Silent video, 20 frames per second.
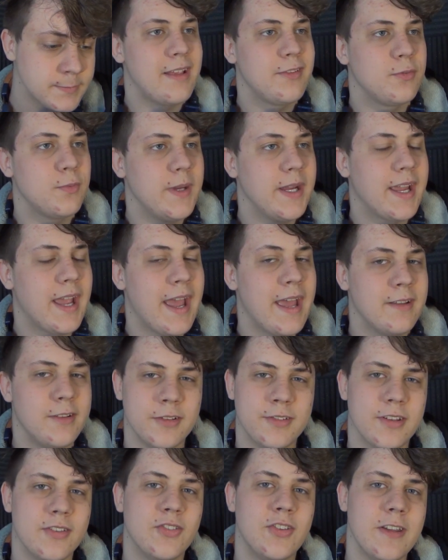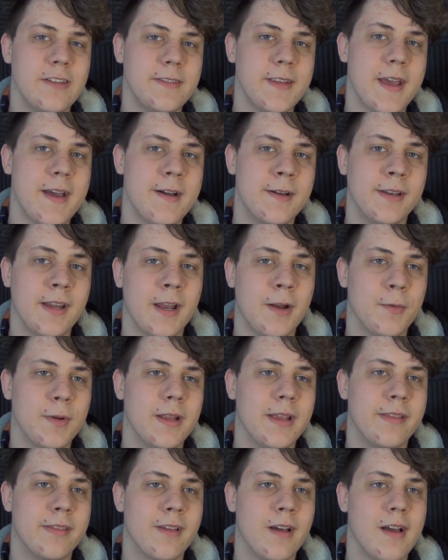Last week I had just a sit down, and I
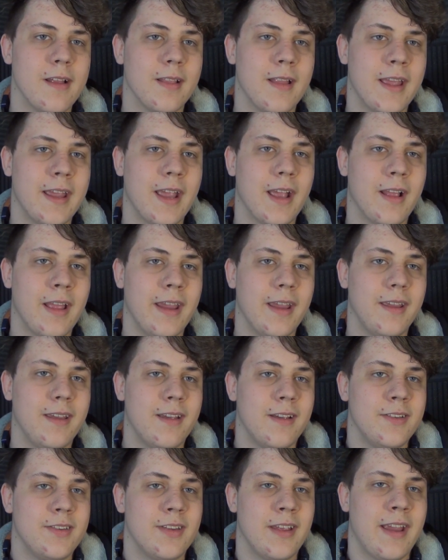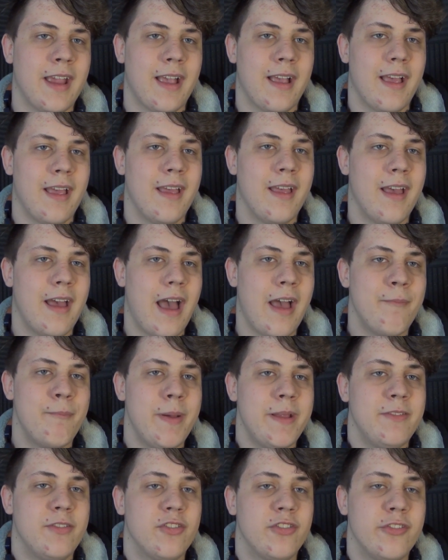really thought cause
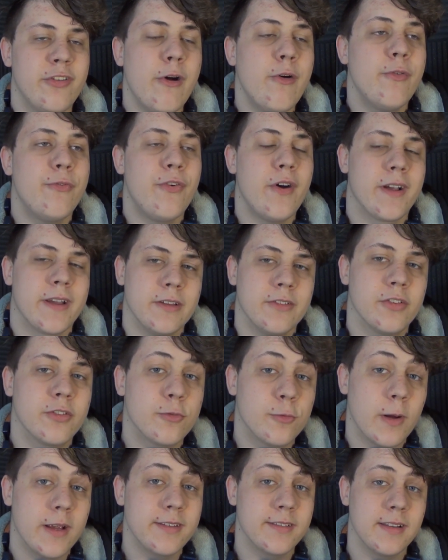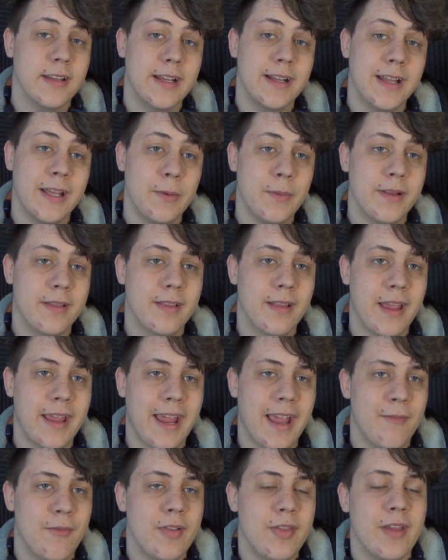I've been so fucking stressed lately with
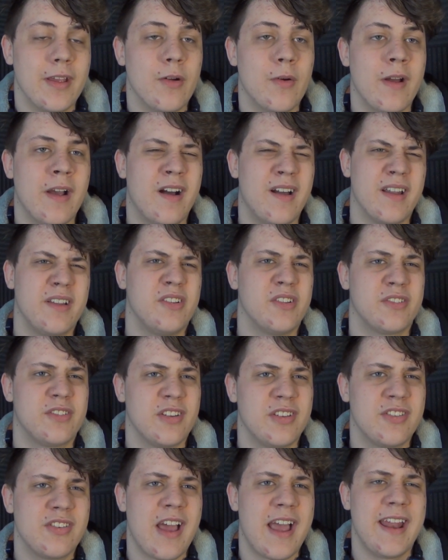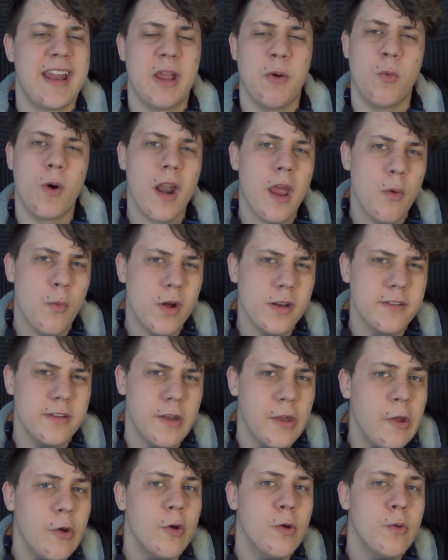like everything going on, just deciding what I want
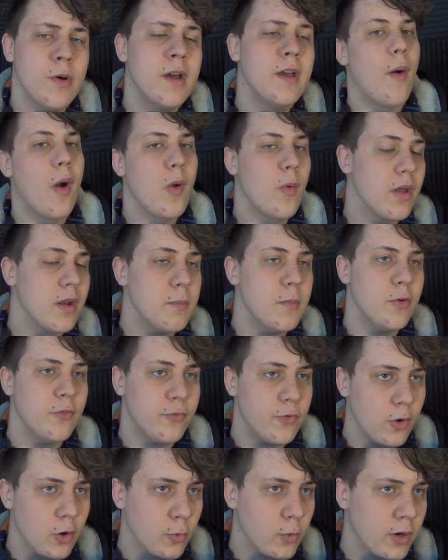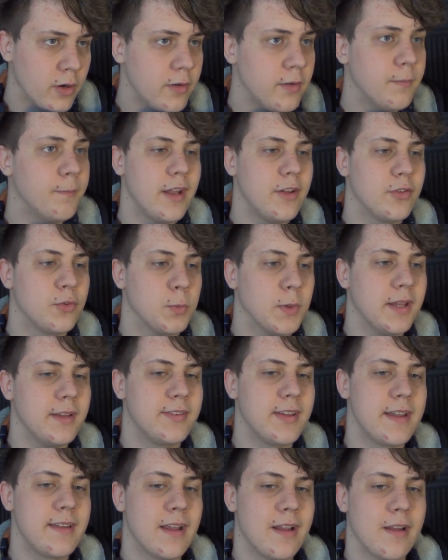to do, how I want to move forward. I just
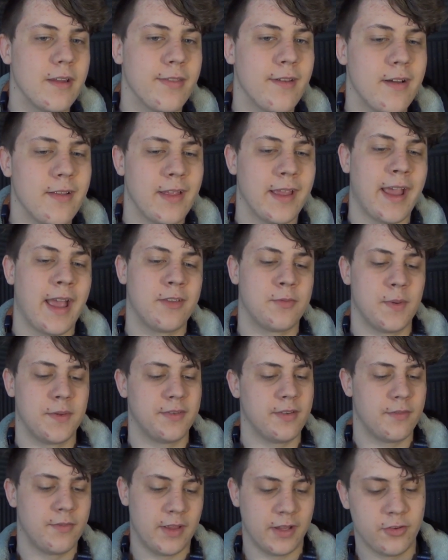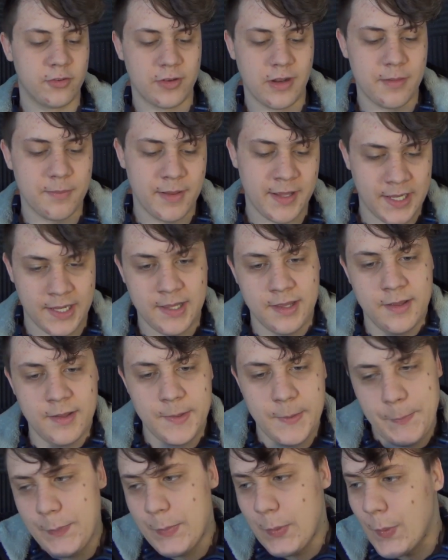really sat down and thought, like, asked myself like straight up, like,
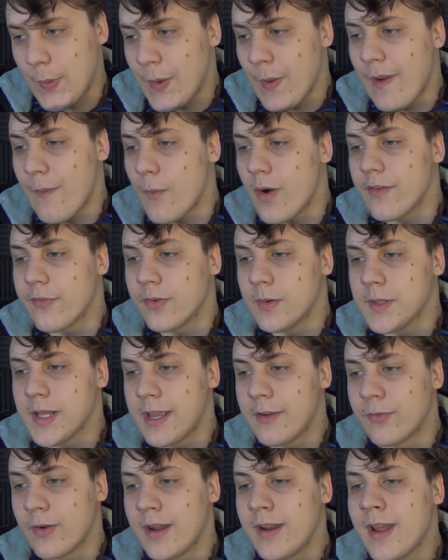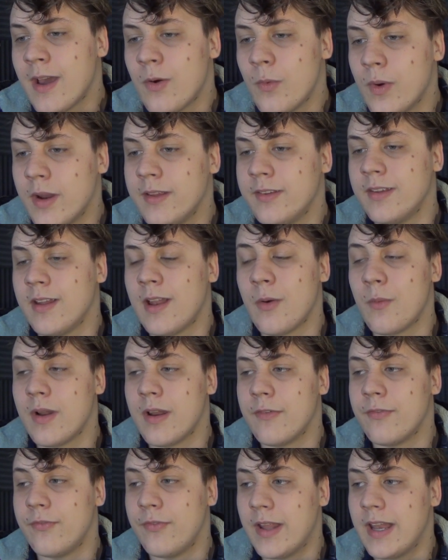what do I want from life right now? What is it I
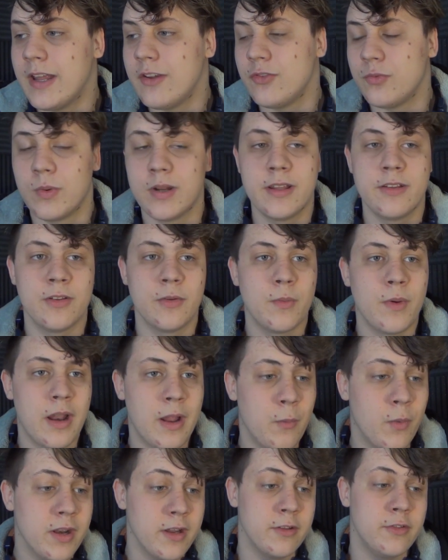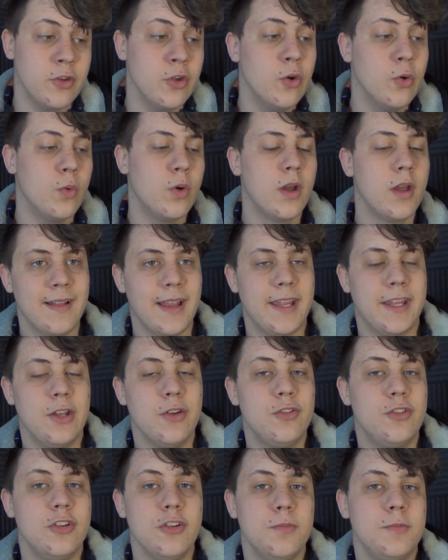want to finish? What is it what I want to do? And like
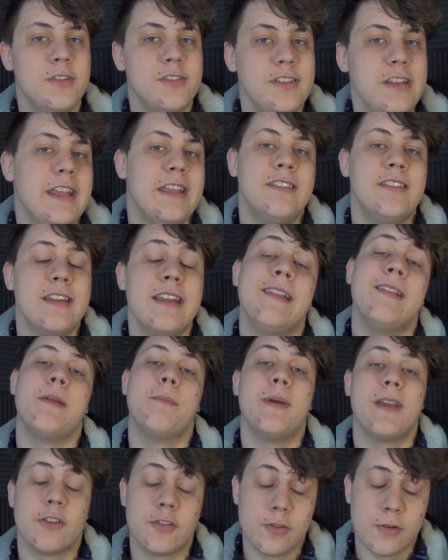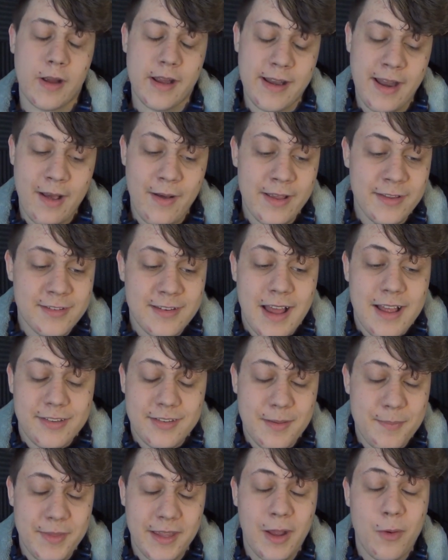YouTube just isn't in the picture right now. It's
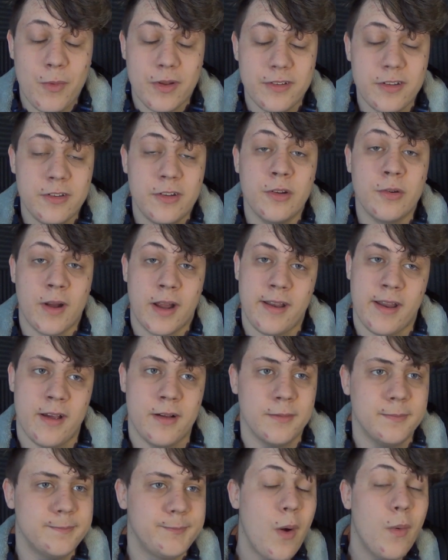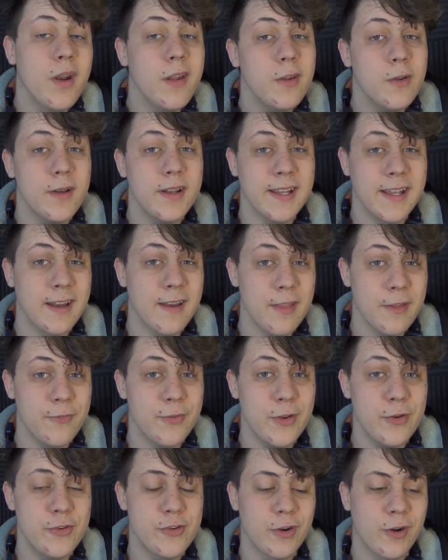not something I want to do right now. I want to do it again in the
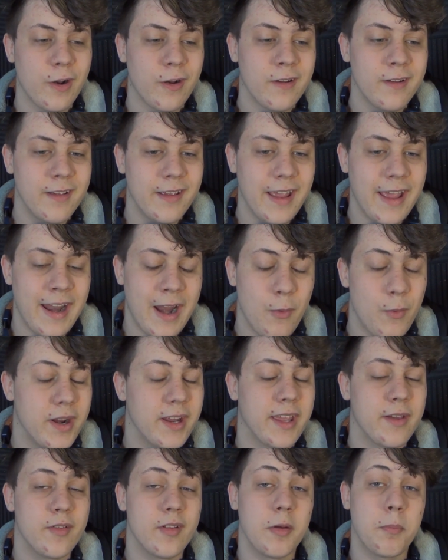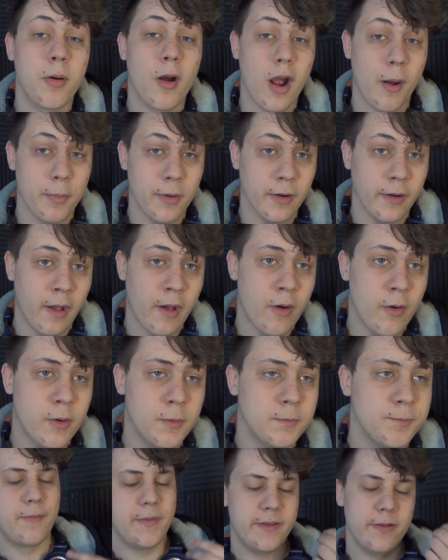future, and I want to give it a proper
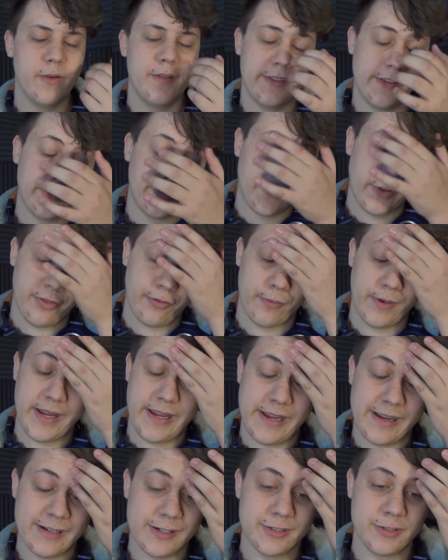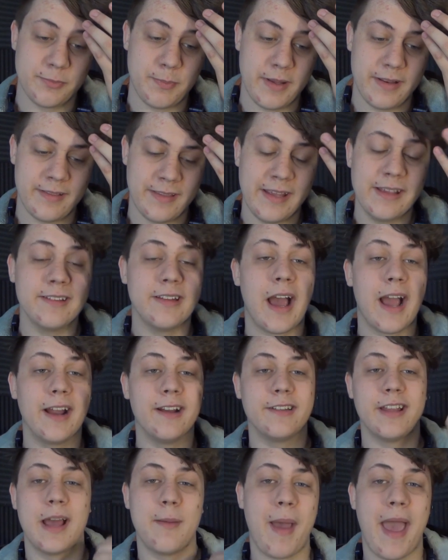go. I've been doing this for 3 years, but the
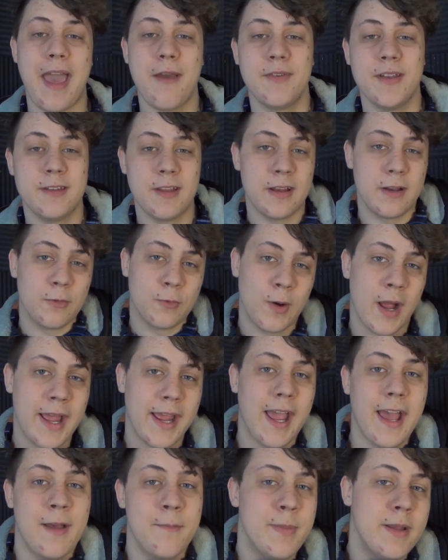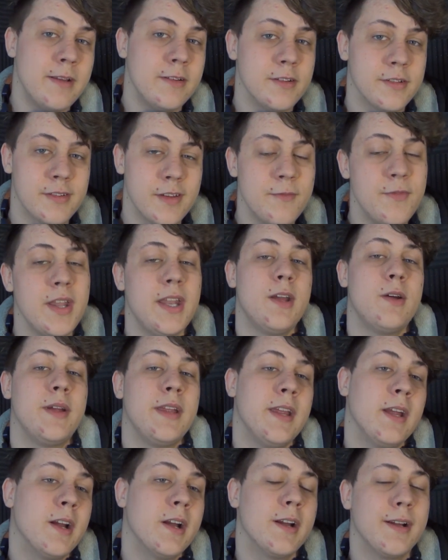entire time I haven't done it right. I've been just a video
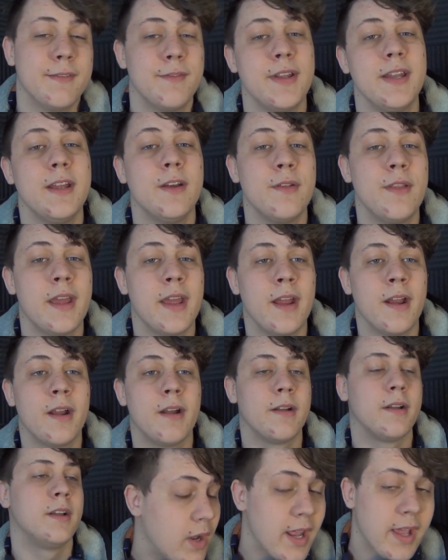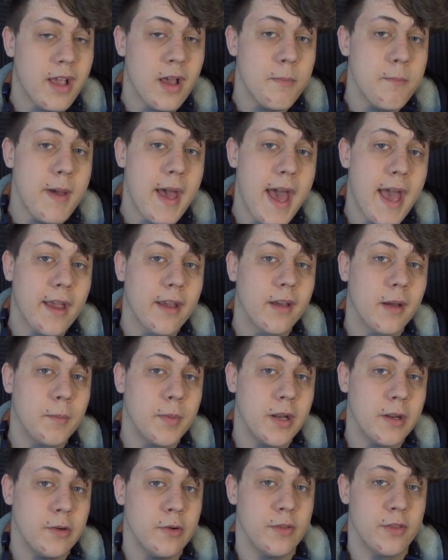here, a video there. When I come back,
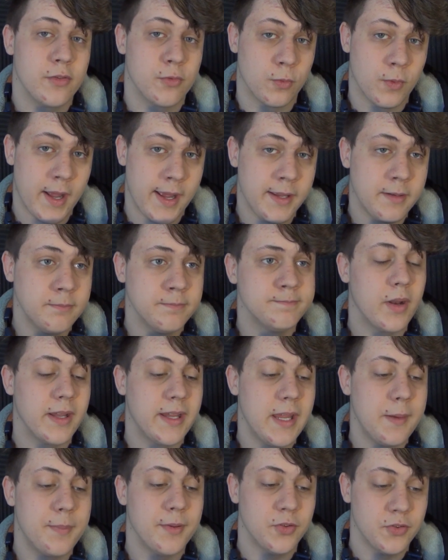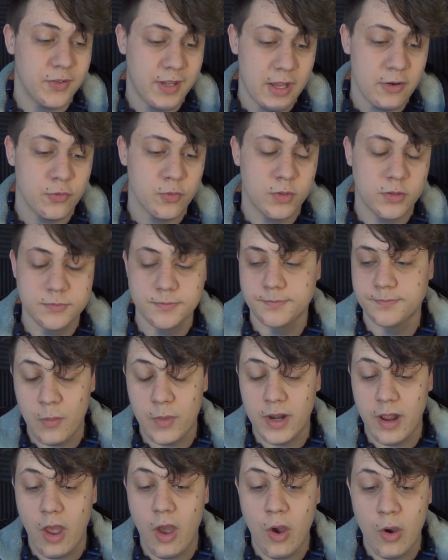I'm going to do this right. I want to keep a schedule. I
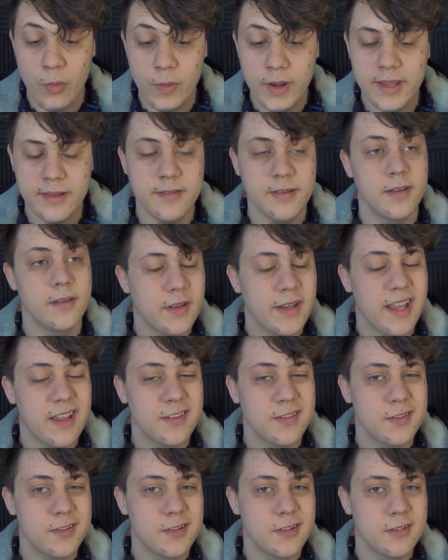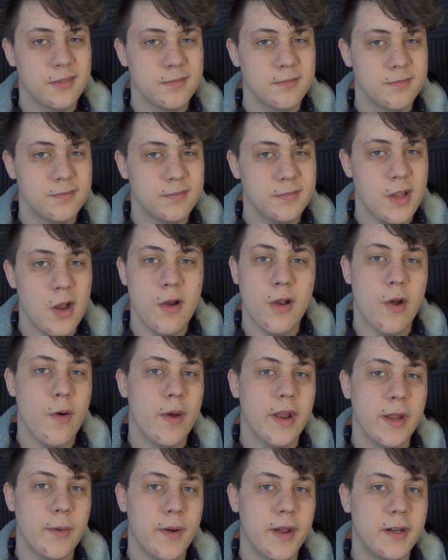want to own it. So I guess don't
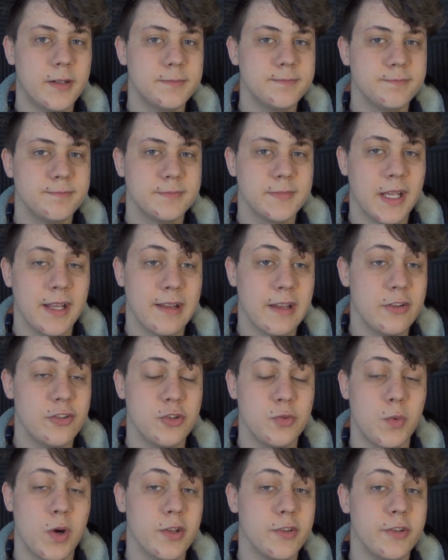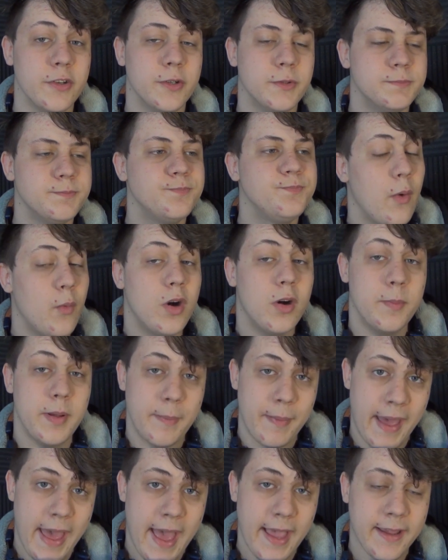go anywhere unless you want to. I will
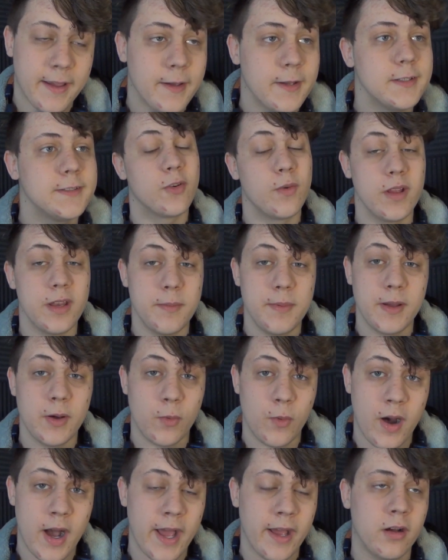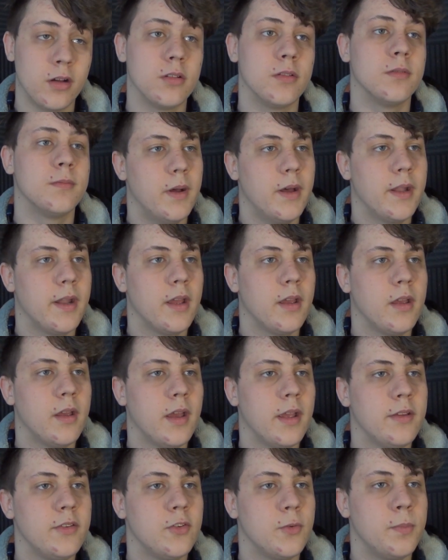be back. It's going to be a while, but
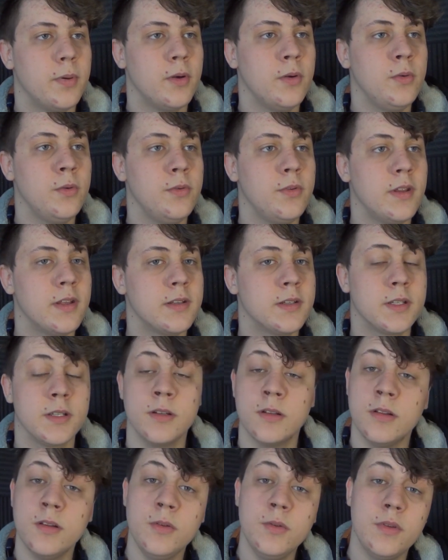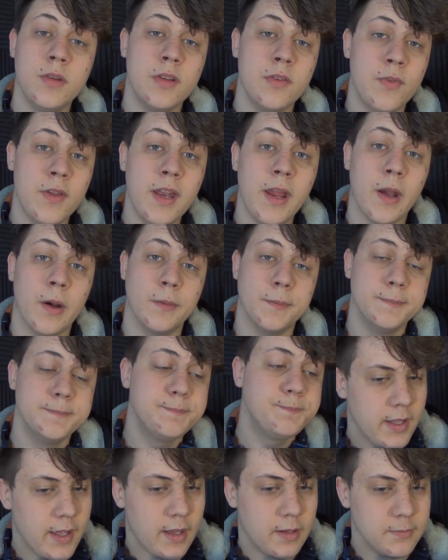I suppose that concludes this video.
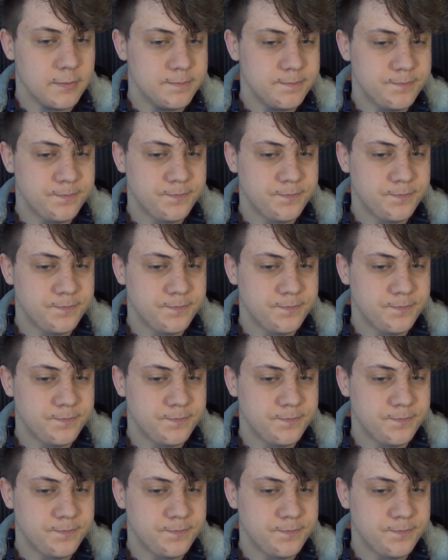Yeah.